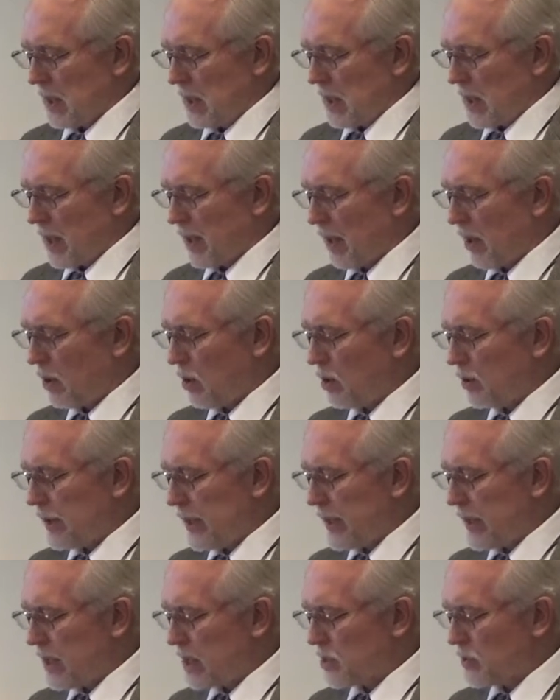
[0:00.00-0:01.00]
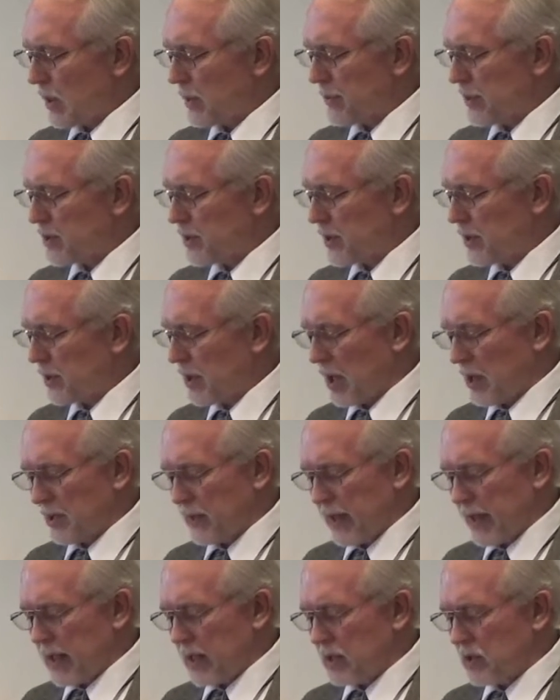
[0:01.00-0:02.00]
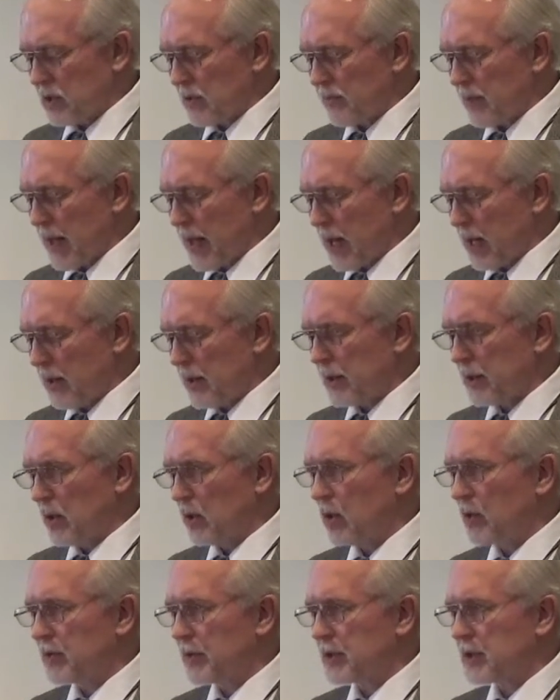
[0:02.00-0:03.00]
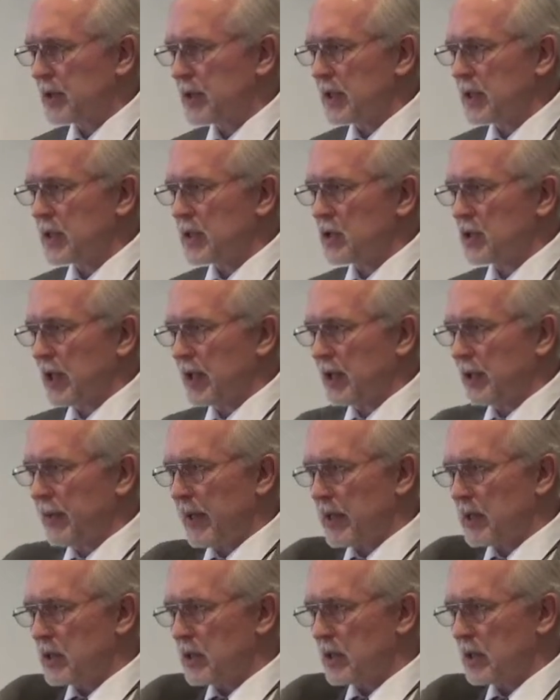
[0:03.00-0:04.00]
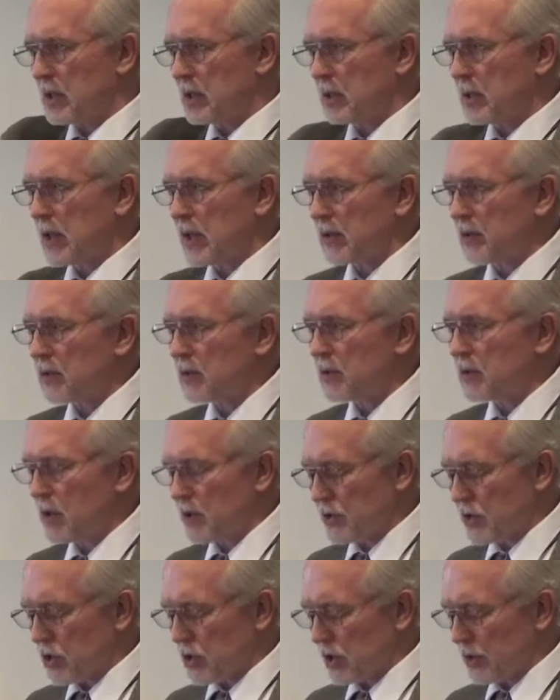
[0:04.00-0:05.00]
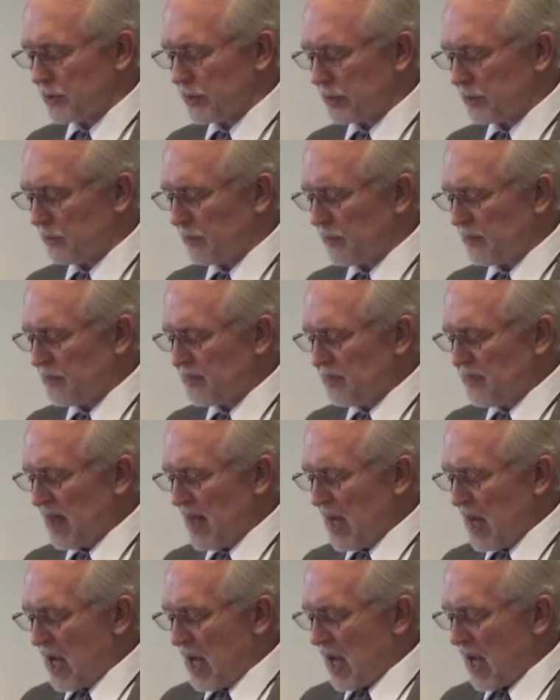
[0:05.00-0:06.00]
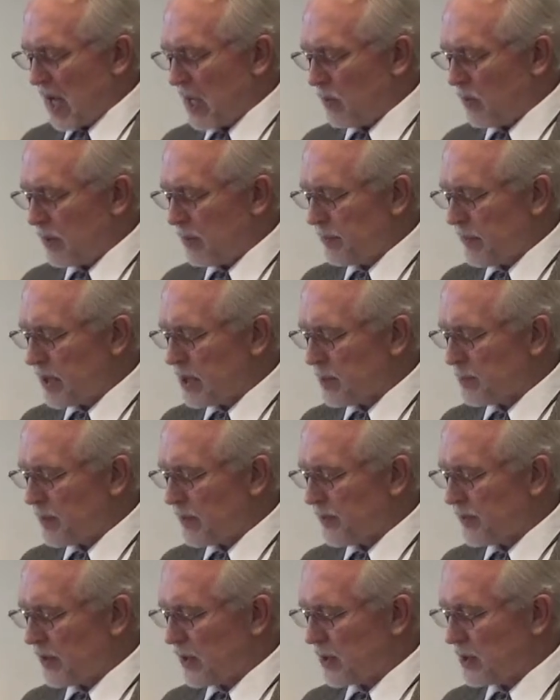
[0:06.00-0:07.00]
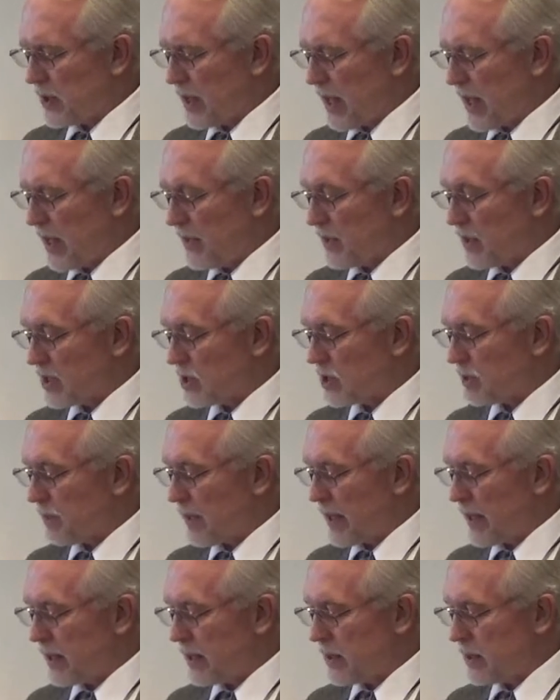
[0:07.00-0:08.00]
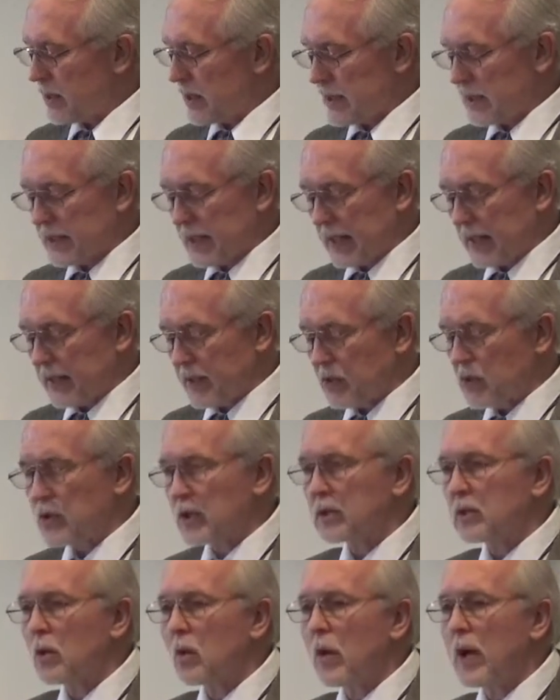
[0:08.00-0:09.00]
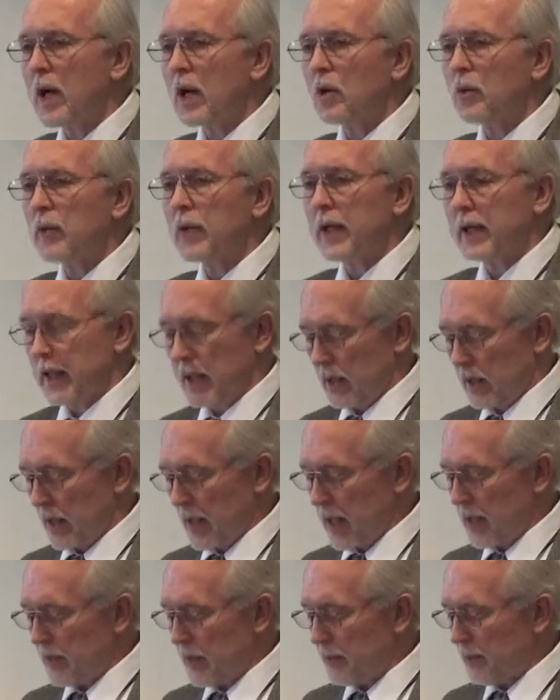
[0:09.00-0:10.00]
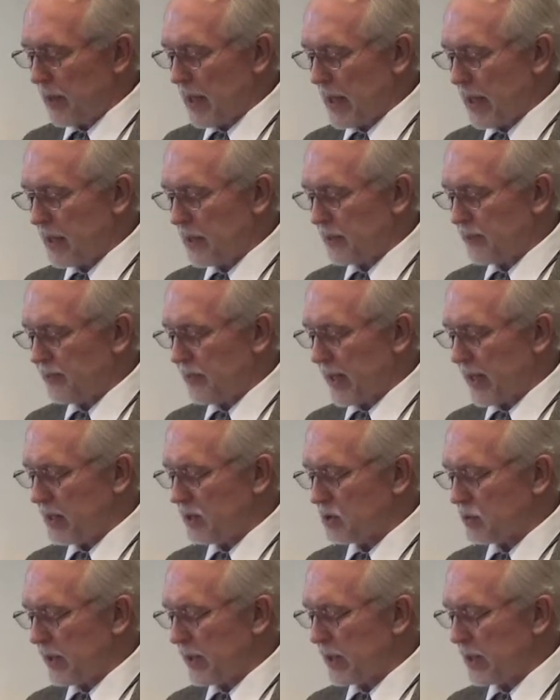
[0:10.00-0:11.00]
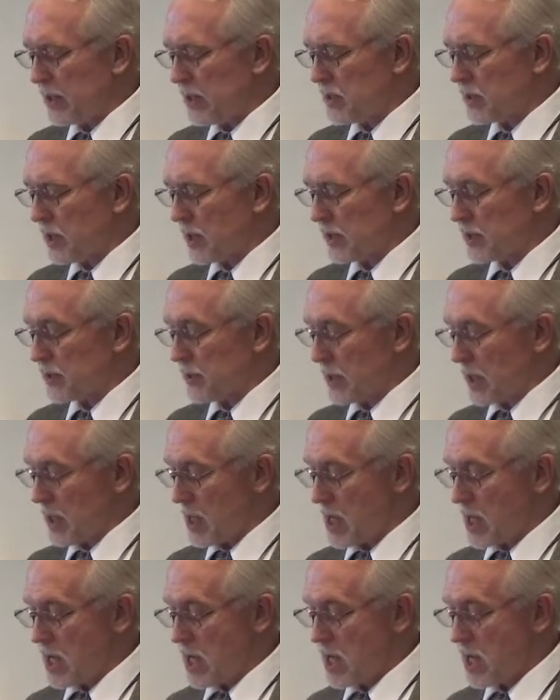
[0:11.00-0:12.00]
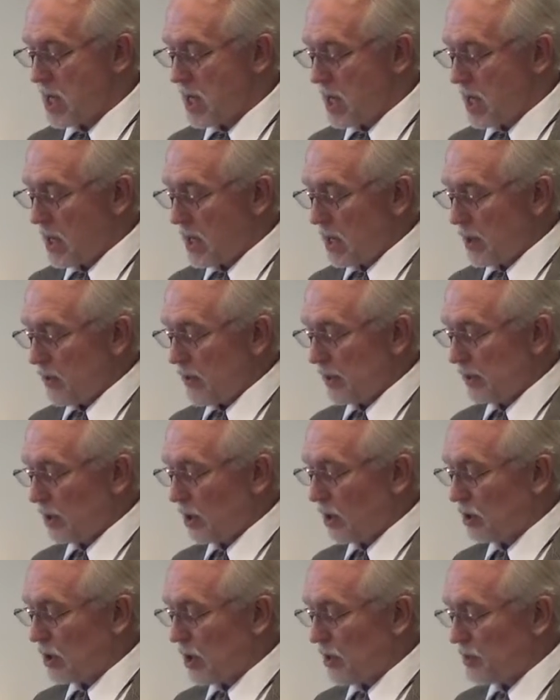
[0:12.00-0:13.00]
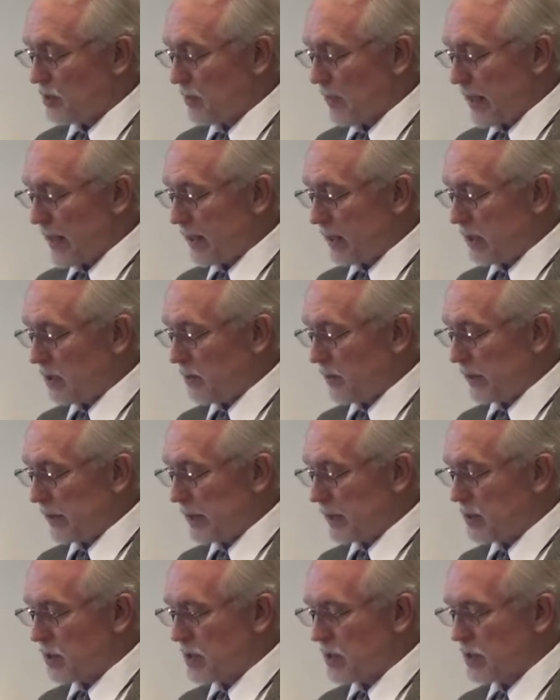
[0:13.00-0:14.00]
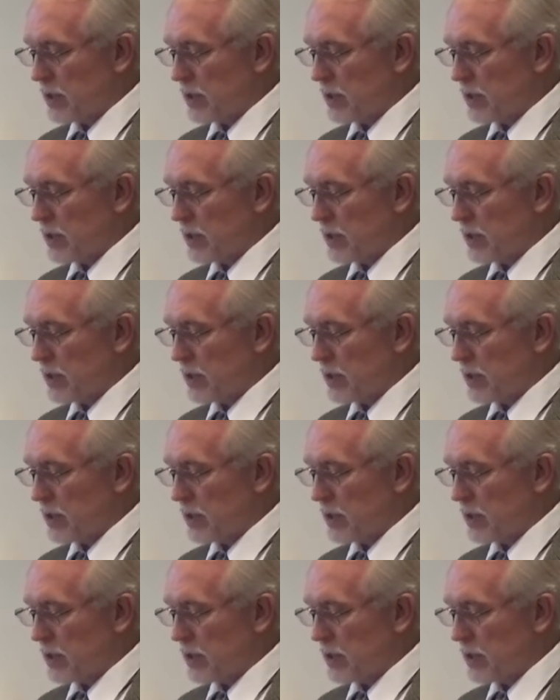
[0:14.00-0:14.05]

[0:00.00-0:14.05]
In our old age, when we turn our reins of power over to this generation and your children, I would much prefer to have inspired, intelligent, well-read Harry Potter fans running this country than the closed-minded religious